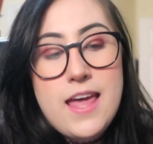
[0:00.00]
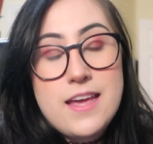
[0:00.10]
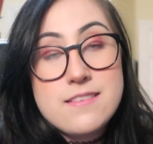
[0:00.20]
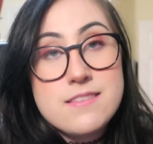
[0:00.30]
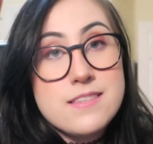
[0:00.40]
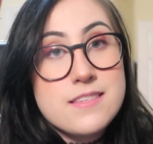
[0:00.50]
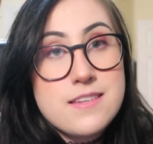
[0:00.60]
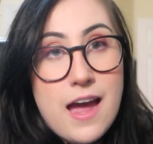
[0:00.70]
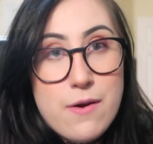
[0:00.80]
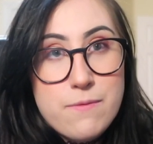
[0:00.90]
is
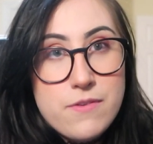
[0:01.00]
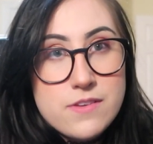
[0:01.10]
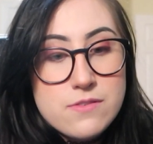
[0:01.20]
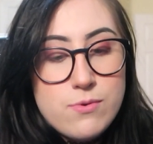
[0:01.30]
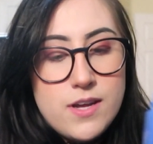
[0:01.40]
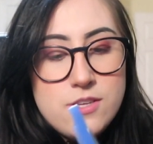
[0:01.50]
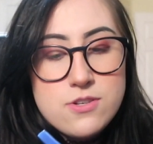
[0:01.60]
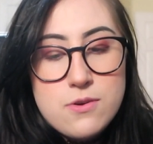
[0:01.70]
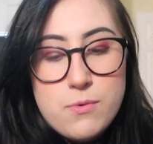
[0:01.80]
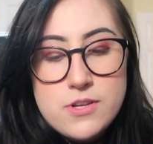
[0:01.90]
Skyrim for the
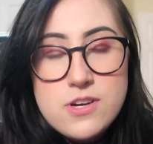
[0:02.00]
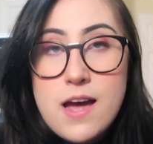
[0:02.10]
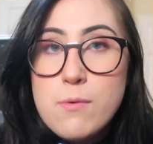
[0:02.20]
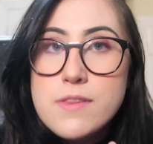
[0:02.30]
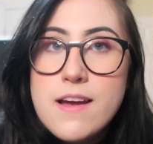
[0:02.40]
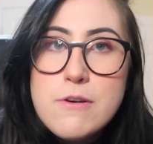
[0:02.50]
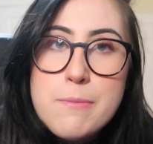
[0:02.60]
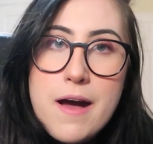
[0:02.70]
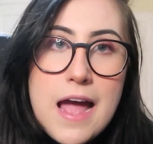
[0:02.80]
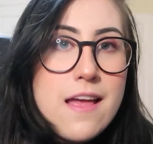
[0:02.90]
Switch, which I will never
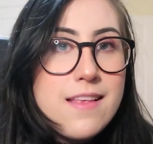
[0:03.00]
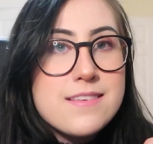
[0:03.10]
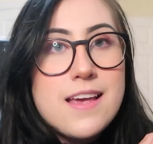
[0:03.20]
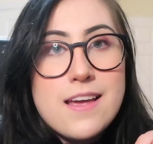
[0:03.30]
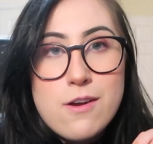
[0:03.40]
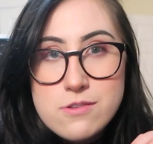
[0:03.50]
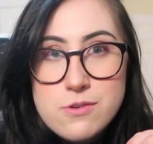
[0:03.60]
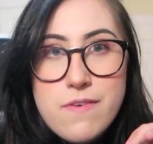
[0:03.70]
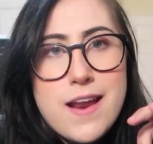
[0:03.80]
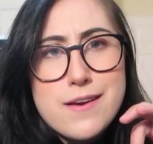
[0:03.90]
buy unless I can
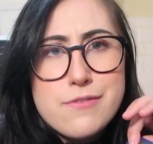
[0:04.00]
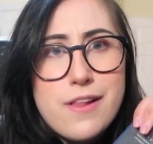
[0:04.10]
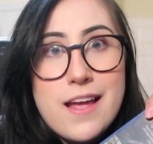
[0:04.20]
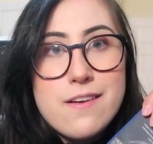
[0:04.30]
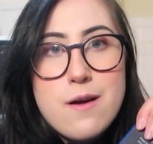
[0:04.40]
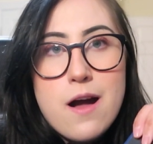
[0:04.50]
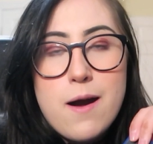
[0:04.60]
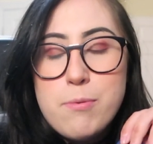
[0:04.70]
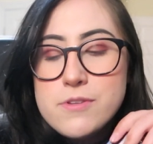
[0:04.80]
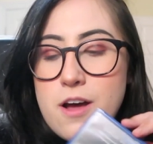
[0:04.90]
also find it for like a
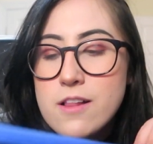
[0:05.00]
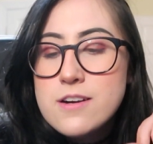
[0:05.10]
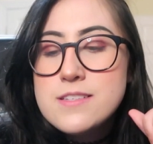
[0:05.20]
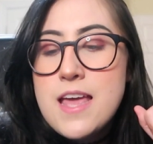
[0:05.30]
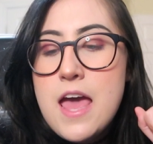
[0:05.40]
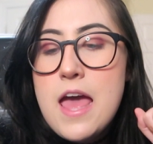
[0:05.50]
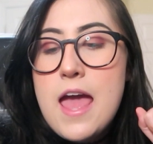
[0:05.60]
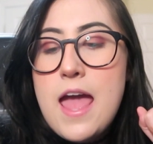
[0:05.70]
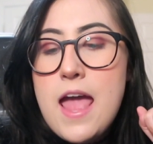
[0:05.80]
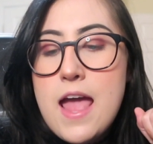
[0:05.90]
couple dollars.
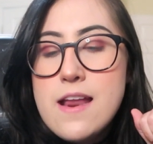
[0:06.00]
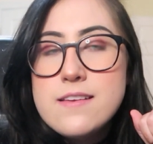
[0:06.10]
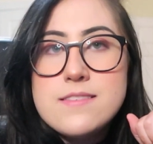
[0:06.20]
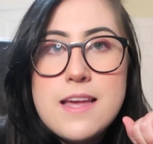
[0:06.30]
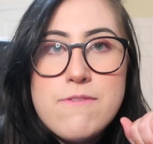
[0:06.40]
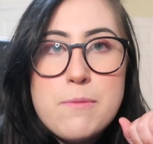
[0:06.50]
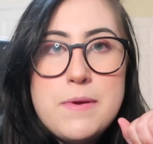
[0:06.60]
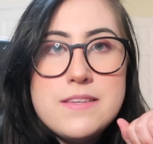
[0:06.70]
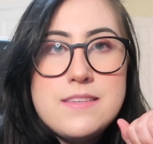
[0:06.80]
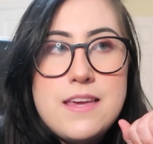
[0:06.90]
And same for
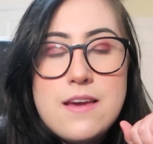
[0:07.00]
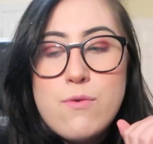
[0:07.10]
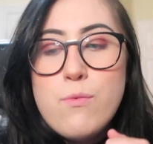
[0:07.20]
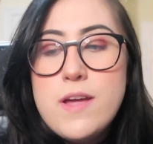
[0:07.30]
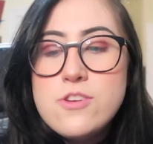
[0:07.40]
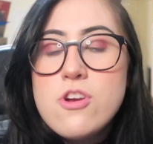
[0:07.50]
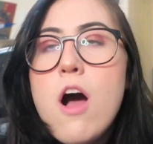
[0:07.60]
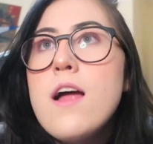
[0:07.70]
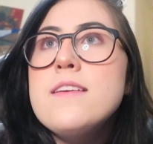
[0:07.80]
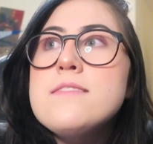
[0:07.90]
PC, which
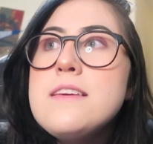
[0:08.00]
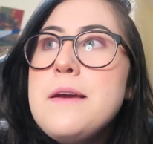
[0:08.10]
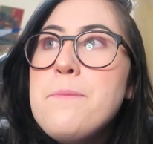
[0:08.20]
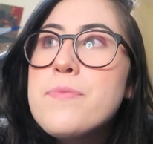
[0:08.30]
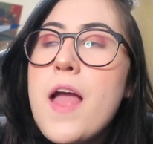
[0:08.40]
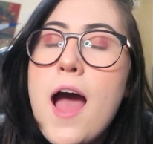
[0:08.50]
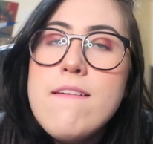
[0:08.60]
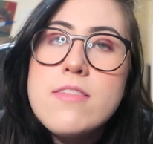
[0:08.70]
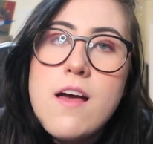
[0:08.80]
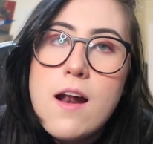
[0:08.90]
honestly,
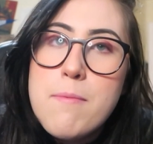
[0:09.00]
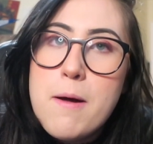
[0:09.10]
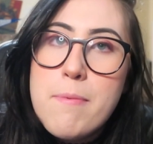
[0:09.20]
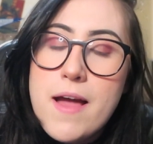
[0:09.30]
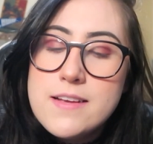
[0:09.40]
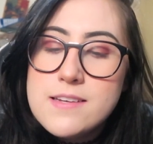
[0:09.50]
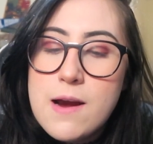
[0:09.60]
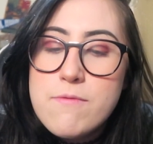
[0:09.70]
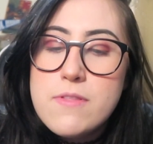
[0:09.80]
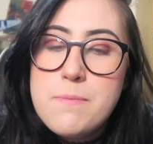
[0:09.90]
I've thought about buying
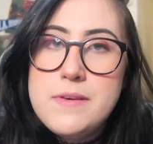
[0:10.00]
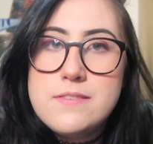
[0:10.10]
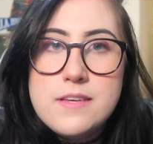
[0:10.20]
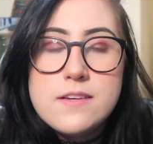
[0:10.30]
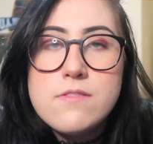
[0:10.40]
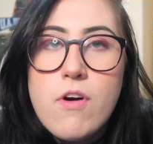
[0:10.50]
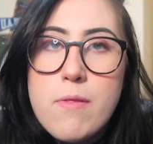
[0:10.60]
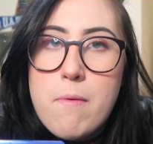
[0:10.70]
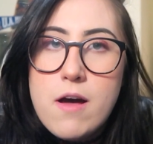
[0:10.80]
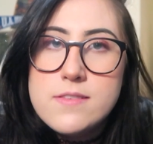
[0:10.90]
Skyrim for the PC because of
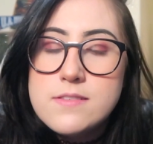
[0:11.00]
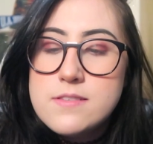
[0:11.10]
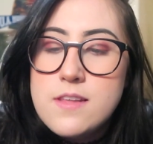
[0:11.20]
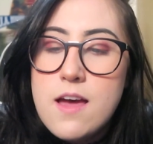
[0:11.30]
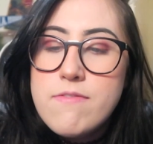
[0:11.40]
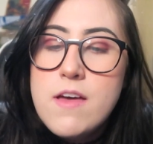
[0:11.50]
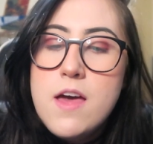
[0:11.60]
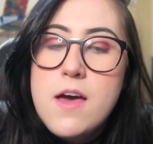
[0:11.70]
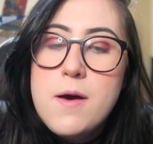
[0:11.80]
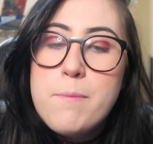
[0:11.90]
mods and stuff,
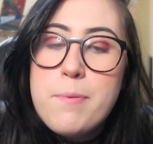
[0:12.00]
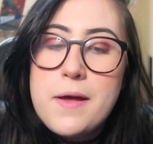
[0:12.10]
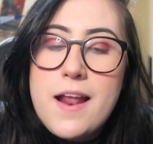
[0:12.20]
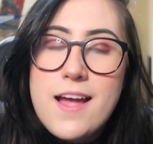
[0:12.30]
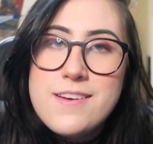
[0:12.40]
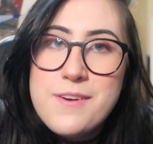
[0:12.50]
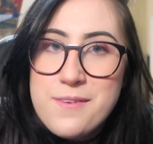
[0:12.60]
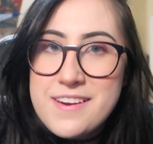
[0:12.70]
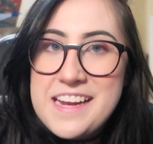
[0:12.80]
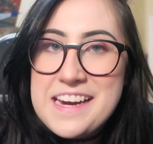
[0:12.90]
but I
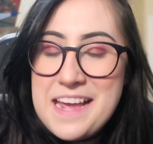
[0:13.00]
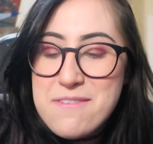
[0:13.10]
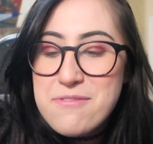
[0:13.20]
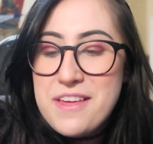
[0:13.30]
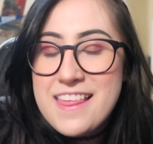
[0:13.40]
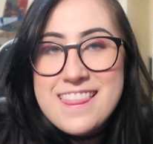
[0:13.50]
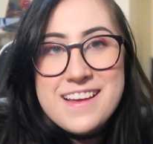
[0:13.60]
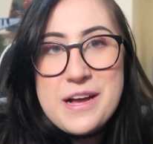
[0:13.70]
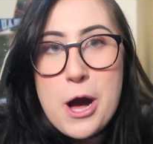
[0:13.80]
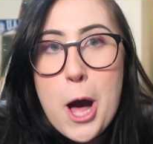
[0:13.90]
don't need a
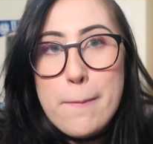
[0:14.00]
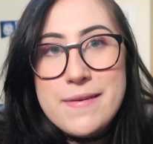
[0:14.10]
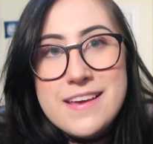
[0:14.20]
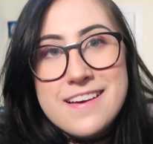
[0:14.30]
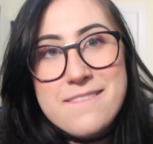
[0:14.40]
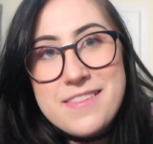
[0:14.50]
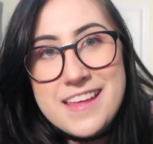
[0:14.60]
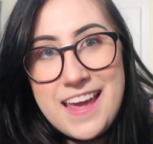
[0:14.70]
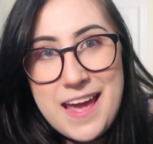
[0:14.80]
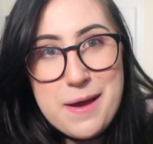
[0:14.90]
5th copy of
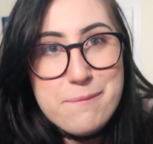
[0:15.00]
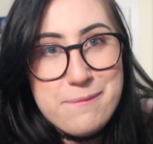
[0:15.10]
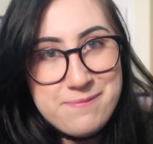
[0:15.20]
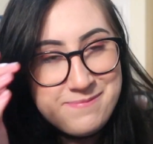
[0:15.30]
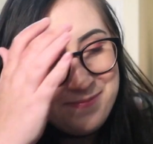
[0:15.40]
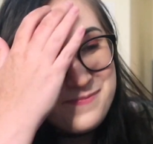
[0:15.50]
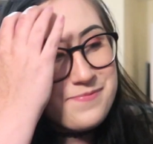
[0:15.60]
the game.